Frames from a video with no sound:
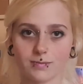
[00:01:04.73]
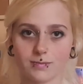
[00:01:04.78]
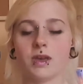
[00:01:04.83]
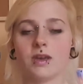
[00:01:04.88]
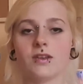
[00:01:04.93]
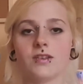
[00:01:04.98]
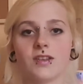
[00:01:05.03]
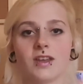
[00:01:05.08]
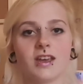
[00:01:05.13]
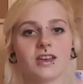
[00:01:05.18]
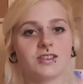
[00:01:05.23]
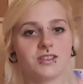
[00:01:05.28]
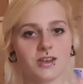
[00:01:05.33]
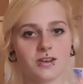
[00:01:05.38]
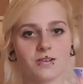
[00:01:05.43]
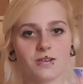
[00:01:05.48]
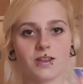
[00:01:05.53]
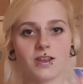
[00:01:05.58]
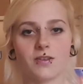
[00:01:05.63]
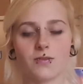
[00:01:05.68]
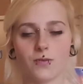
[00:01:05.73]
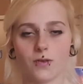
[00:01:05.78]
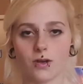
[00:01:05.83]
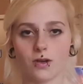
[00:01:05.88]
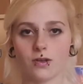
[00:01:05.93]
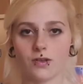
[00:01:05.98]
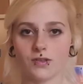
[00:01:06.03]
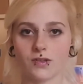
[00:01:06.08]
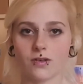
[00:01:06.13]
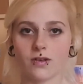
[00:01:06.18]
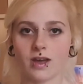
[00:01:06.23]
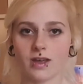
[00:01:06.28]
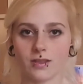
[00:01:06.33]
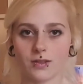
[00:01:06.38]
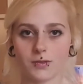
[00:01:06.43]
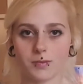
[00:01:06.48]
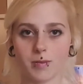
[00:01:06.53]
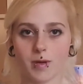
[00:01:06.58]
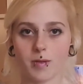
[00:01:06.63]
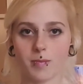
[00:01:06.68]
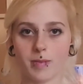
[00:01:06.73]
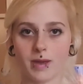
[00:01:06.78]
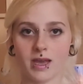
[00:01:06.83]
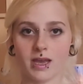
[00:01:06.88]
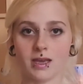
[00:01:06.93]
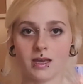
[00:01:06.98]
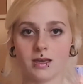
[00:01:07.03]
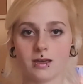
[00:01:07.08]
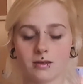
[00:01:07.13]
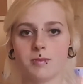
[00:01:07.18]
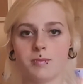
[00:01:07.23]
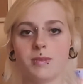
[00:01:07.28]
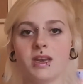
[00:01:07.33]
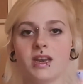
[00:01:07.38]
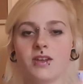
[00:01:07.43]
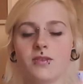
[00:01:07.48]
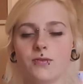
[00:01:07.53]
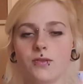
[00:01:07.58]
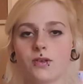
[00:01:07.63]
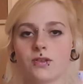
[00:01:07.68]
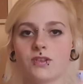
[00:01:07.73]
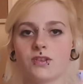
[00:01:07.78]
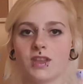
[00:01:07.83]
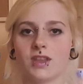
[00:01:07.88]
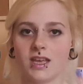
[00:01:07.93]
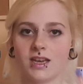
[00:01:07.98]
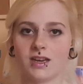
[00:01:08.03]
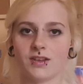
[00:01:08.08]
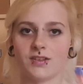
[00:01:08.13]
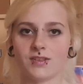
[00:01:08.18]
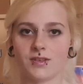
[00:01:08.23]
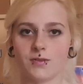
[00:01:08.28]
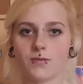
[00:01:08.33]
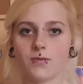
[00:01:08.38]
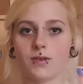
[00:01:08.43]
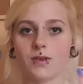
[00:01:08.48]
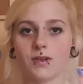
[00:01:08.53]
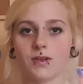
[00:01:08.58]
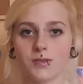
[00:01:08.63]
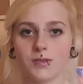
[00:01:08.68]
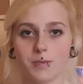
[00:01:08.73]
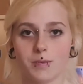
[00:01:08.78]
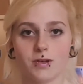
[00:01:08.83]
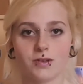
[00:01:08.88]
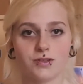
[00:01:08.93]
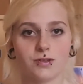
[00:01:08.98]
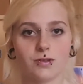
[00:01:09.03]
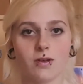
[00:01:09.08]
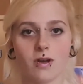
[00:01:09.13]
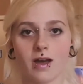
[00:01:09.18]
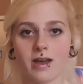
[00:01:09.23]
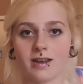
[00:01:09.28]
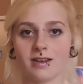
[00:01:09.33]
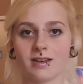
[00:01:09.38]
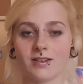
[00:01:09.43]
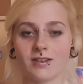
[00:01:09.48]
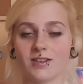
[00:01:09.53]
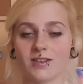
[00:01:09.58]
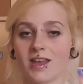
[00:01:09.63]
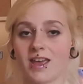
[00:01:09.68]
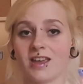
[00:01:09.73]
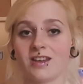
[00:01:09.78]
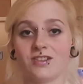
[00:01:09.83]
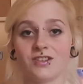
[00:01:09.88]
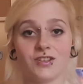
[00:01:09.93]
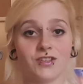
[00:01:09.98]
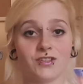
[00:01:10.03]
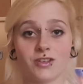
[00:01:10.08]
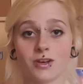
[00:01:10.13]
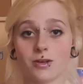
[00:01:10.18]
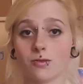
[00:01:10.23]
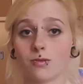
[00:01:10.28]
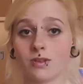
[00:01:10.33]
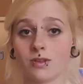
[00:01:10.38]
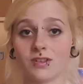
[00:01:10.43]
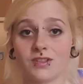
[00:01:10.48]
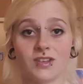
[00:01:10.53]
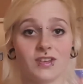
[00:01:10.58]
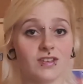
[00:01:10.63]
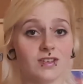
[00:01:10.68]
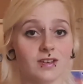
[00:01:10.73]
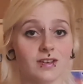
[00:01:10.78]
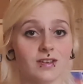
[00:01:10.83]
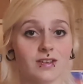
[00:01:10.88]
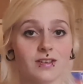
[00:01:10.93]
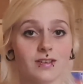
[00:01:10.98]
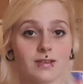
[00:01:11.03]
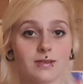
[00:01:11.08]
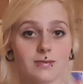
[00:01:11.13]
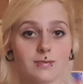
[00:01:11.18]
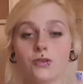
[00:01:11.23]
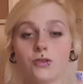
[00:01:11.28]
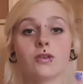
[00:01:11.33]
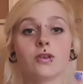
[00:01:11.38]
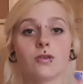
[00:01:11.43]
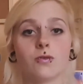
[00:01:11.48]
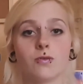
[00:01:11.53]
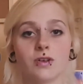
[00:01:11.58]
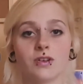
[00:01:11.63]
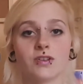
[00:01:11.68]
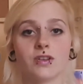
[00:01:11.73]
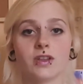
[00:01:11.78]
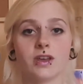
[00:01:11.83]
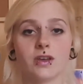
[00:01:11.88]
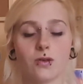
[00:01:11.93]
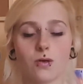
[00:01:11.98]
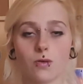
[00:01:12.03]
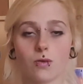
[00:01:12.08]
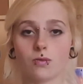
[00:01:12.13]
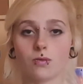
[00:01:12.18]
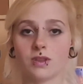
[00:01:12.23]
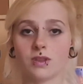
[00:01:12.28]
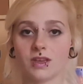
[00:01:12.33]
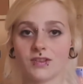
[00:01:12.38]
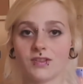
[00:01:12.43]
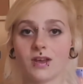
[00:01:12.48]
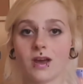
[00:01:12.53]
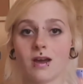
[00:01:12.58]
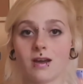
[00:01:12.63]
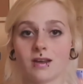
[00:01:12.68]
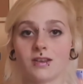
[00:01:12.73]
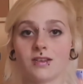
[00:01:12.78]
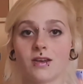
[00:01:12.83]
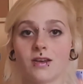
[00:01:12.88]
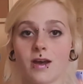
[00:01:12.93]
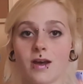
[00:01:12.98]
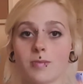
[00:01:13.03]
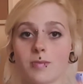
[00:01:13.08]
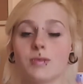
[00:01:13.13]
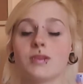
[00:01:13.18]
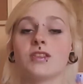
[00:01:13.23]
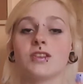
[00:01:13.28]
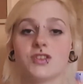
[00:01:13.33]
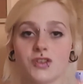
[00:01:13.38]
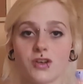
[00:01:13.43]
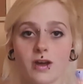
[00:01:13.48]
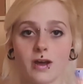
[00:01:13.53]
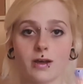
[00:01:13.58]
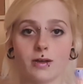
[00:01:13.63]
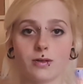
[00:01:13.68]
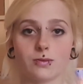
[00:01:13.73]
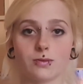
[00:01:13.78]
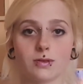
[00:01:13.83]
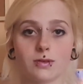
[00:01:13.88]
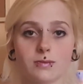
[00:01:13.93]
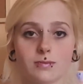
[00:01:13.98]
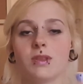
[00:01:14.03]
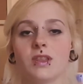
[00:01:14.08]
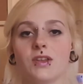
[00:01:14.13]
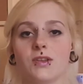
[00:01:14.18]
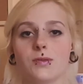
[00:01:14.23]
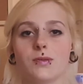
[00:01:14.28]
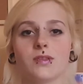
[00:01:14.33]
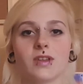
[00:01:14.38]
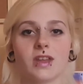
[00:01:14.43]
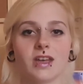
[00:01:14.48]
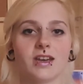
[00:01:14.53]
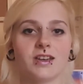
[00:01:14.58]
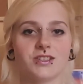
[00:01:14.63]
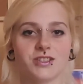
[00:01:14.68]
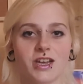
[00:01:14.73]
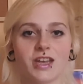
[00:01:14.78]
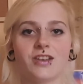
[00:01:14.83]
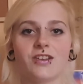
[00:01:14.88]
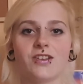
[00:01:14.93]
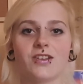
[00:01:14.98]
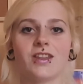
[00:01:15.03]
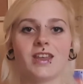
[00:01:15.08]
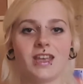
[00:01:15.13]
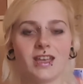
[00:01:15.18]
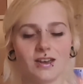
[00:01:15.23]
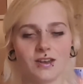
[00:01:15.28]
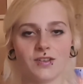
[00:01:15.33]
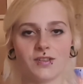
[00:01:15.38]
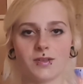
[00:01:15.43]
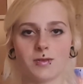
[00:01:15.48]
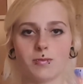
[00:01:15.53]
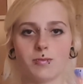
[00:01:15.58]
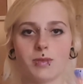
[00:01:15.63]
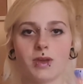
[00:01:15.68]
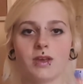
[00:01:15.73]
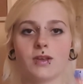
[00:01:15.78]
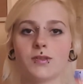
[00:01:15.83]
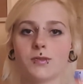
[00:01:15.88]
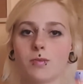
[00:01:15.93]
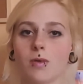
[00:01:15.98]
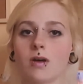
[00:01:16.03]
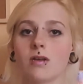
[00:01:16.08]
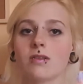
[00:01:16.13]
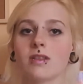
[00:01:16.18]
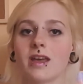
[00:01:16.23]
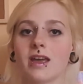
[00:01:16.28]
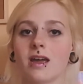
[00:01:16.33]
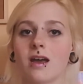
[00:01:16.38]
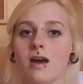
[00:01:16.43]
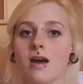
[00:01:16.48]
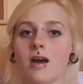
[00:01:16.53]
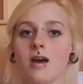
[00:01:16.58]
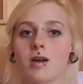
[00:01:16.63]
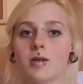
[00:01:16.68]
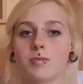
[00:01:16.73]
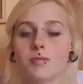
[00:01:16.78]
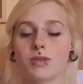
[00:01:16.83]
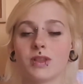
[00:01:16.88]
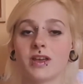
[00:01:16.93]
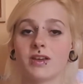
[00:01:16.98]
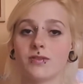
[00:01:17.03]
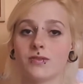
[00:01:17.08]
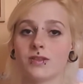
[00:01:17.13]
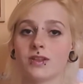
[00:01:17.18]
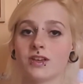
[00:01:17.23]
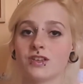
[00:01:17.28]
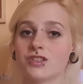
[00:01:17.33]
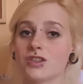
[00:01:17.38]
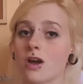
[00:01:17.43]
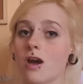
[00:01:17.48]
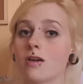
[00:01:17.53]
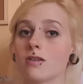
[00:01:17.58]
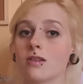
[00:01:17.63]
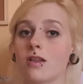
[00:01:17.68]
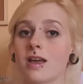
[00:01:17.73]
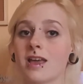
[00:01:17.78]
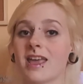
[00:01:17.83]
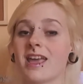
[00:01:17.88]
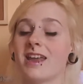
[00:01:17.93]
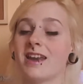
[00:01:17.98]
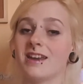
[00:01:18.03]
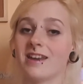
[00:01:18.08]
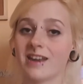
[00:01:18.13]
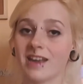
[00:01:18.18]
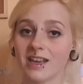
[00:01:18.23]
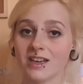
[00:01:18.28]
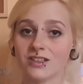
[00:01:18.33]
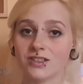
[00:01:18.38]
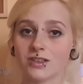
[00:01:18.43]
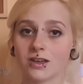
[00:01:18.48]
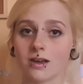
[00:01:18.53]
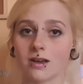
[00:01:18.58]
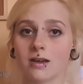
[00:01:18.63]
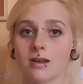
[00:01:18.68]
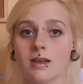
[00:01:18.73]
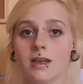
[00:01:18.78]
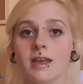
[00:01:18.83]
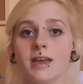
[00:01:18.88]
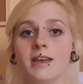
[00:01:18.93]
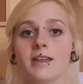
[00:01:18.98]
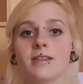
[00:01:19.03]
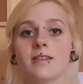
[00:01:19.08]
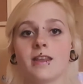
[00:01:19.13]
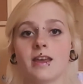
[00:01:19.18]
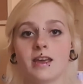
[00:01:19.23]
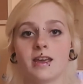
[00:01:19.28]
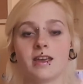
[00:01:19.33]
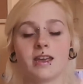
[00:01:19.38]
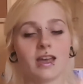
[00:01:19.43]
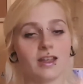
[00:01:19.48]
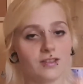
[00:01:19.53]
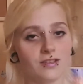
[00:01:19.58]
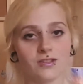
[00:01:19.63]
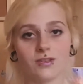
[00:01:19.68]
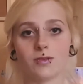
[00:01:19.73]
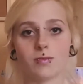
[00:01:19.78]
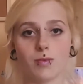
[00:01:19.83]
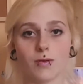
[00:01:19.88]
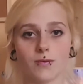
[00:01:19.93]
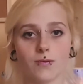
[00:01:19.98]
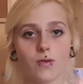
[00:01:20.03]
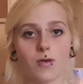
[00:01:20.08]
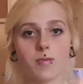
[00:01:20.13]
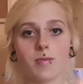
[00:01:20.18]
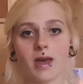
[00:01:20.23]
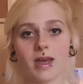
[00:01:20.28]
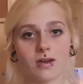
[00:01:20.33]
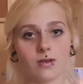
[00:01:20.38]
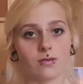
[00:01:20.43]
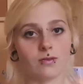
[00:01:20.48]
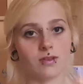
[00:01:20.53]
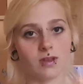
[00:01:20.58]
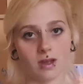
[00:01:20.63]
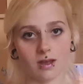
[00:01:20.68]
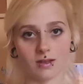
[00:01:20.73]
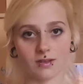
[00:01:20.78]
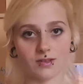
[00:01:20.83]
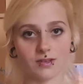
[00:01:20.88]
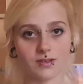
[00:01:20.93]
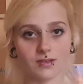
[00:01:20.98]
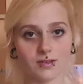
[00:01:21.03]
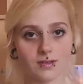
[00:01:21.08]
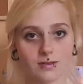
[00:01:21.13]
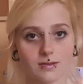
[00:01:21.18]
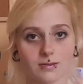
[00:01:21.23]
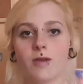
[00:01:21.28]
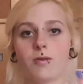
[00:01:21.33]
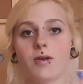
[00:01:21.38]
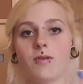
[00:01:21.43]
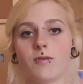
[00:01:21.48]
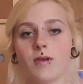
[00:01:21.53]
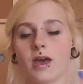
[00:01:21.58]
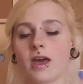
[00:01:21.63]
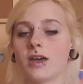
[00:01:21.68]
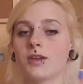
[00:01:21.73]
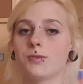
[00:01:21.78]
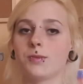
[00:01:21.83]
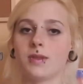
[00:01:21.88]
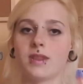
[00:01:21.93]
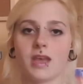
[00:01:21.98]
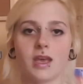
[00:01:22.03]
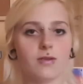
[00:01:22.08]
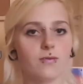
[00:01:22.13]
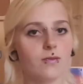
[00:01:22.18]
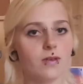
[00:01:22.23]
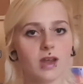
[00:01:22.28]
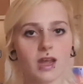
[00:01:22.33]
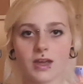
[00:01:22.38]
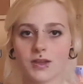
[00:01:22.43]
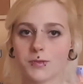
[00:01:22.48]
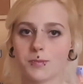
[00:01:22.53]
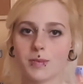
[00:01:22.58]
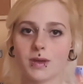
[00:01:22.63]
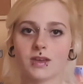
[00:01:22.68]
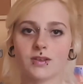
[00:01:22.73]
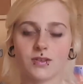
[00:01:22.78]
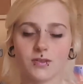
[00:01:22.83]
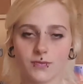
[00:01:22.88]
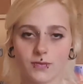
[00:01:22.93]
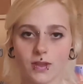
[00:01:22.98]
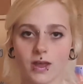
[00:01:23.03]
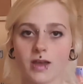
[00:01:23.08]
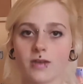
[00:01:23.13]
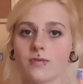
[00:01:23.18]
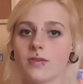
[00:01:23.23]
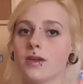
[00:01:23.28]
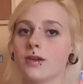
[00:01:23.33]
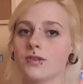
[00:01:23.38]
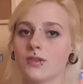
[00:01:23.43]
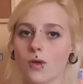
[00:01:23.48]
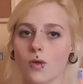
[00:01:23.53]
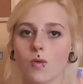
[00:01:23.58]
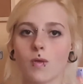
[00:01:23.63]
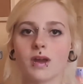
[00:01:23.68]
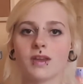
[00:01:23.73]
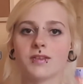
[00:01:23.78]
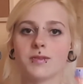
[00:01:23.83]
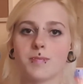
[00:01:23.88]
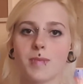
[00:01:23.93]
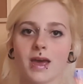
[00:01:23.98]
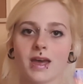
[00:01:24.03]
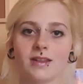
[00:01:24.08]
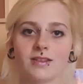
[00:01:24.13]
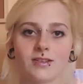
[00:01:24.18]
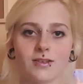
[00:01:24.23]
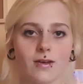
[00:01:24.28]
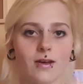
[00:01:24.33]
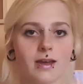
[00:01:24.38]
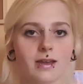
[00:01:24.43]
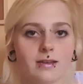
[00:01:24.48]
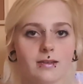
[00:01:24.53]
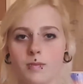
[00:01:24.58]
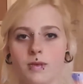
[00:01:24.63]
Because they are generally focused on others' well-being, many flock to the innocent for spiritual guidance and just general assistance. Jung originally called this archetype the child, but this was later changed to the innocent because while they are playfully childlike in nature, they can still perform adult tasks. However, as with every aspect of life, there's always a bad side.